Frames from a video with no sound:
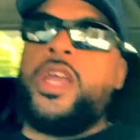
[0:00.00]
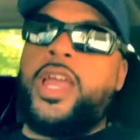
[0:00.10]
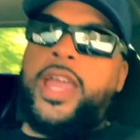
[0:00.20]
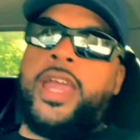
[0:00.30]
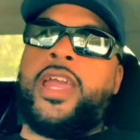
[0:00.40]

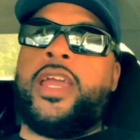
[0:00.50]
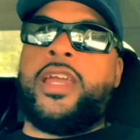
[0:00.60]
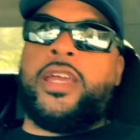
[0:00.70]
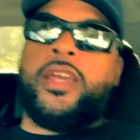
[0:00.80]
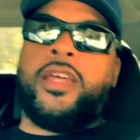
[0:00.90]

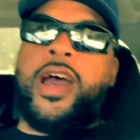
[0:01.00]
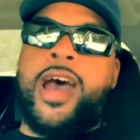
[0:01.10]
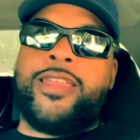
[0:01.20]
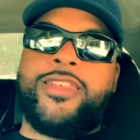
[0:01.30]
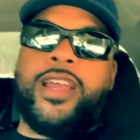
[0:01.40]
and
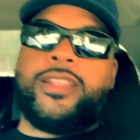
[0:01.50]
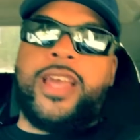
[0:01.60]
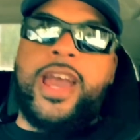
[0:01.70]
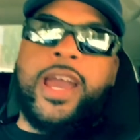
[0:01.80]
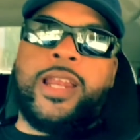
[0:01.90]
I think
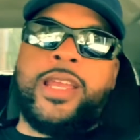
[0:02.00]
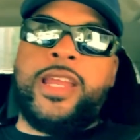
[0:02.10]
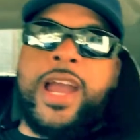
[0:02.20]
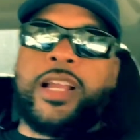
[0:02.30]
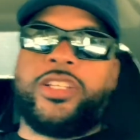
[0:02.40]
that
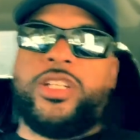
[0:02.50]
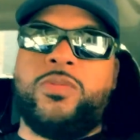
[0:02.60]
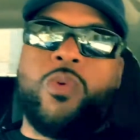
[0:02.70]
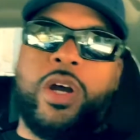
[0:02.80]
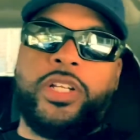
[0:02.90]
he actually
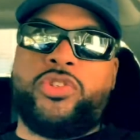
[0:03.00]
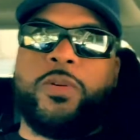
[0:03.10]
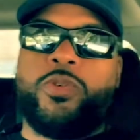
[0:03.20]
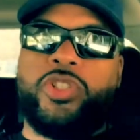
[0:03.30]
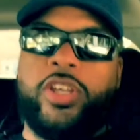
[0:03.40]
won the
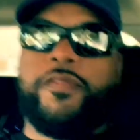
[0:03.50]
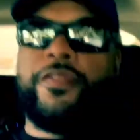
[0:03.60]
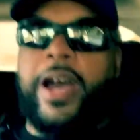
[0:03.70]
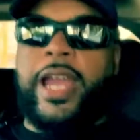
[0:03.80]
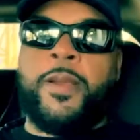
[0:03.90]
Triple G
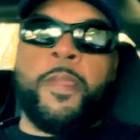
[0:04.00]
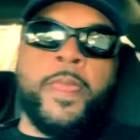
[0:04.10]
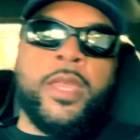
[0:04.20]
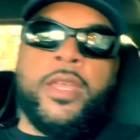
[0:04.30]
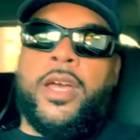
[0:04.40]
fight.
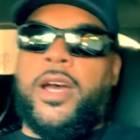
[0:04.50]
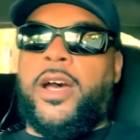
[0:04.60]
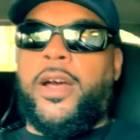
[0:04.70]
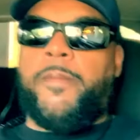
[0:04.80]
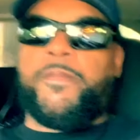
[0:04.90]

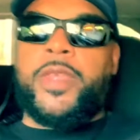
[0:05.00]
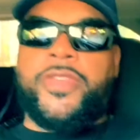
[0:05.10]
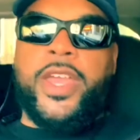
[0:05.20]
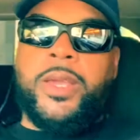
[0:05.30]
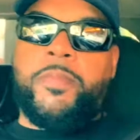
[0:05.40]
I
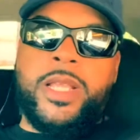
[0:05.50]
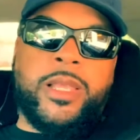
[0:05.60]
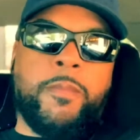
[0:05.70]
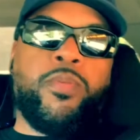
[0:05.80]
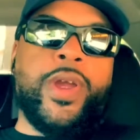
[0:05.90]
think he beat
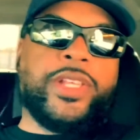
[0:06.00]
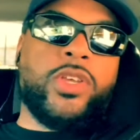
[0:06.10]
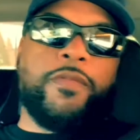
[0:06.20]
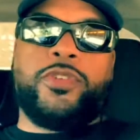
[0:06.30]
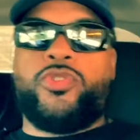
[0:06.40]
the brakes
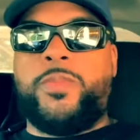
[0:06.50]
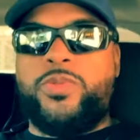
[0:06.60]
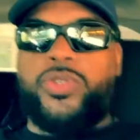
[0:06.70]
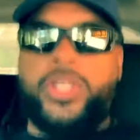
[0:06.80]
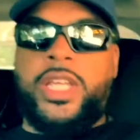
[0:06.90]
off of
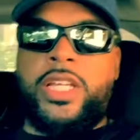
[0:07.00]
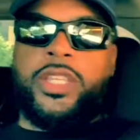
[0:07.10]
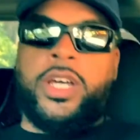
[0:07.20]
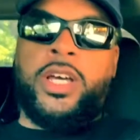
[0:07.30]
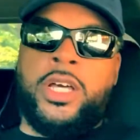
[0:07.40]
Triple G.
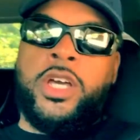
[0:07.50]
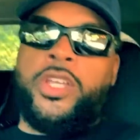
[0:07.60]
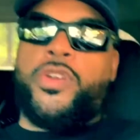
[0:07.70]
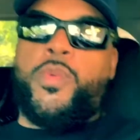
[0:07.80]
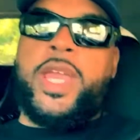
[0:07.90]

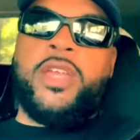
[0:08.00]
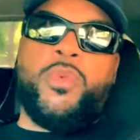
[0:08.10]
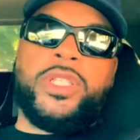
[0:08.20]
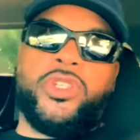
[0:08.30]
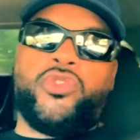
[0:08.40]
The way he
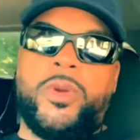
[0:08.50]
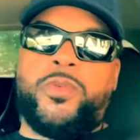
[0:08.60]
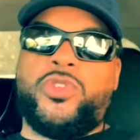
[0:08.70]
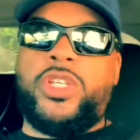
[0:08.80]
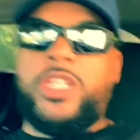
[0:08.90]
went to
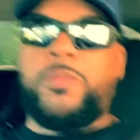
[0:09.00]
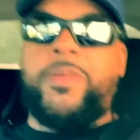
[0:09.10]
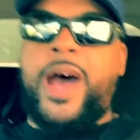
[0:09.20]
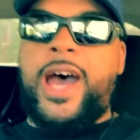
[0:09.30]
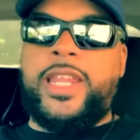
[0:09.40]
Triple G's
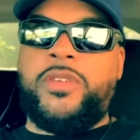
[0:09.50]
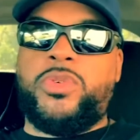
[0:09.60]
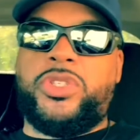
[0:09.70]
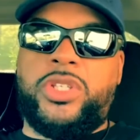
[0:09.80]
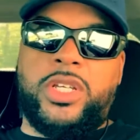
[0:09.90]
body
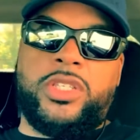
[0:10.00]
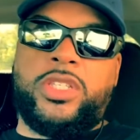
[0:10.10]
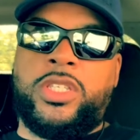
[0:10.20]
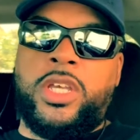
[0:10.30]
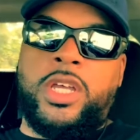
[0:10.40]
was
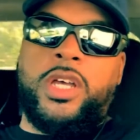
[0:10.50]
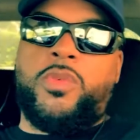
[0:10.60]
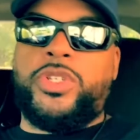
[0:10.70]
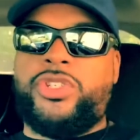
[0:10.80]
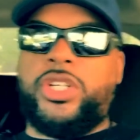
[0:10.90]
just
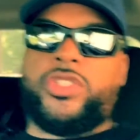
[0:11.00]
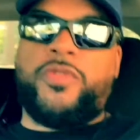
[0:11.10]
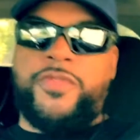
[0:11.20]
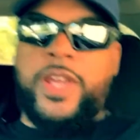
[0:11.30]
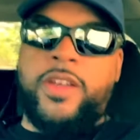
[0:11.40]

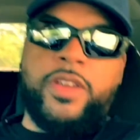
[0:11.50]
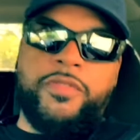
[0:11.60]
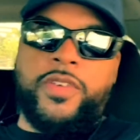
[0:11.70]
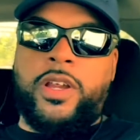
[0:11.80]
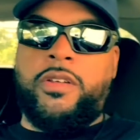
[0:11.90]
very,
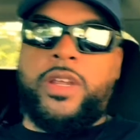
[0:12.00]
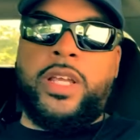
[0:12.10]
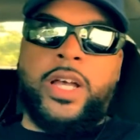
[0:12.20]
very